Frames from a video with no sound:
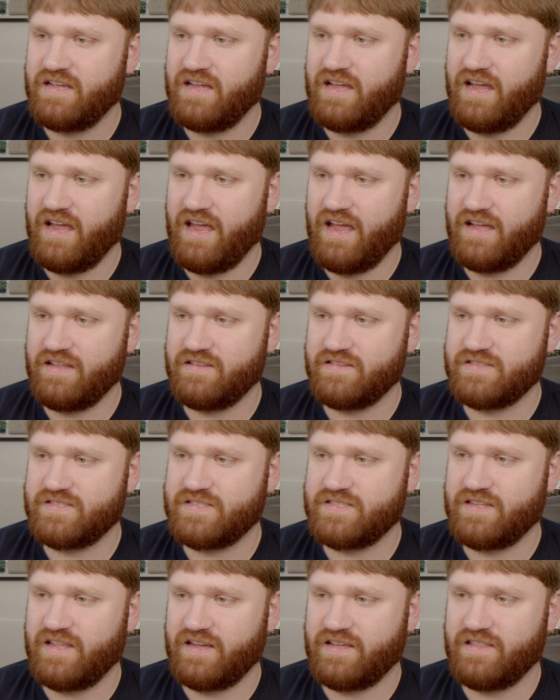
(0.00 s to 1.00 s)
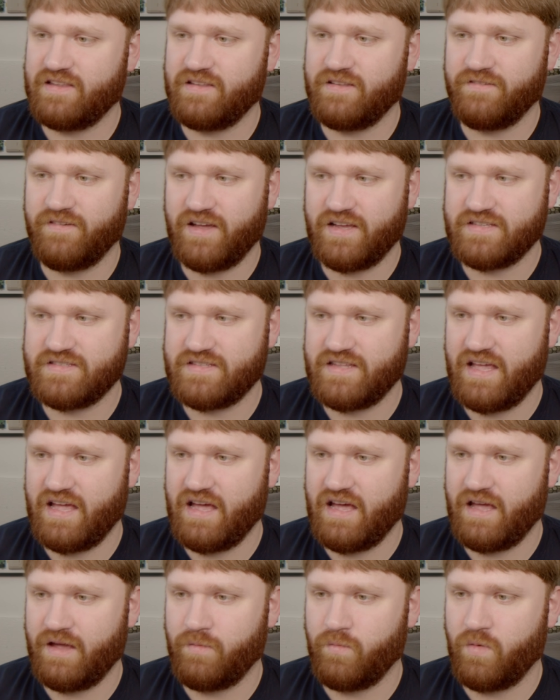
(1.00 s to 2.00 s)
and select the device that
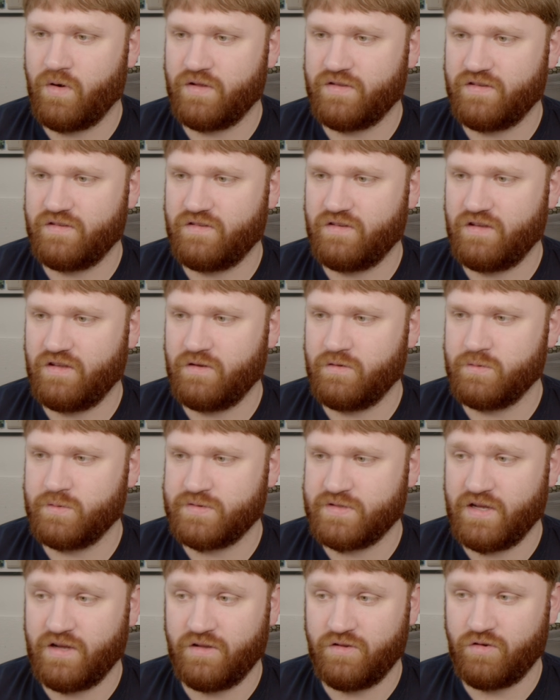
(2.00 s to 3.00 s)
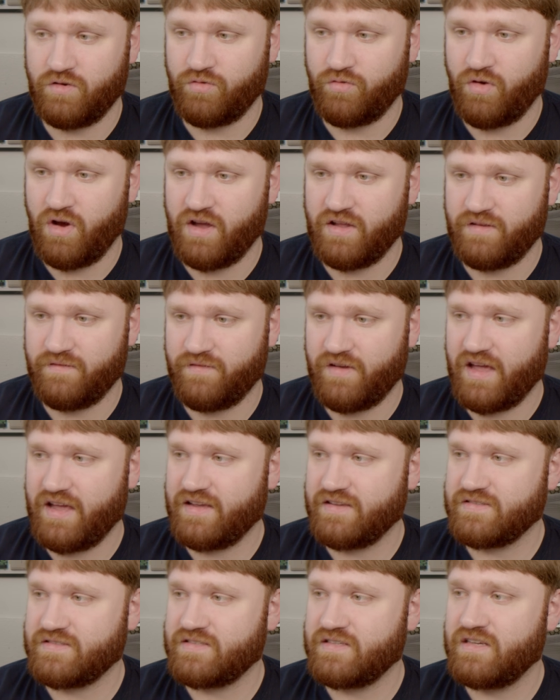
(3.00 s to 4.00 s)
I wanted to use under raw
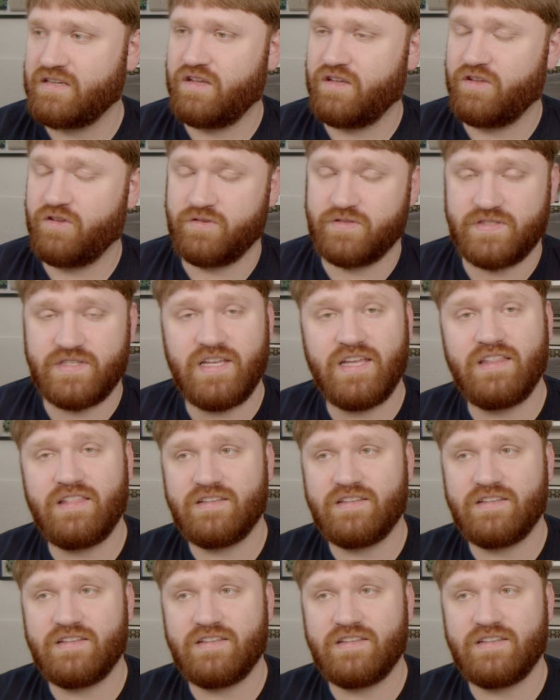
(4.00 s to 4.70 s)
device. You'll see in the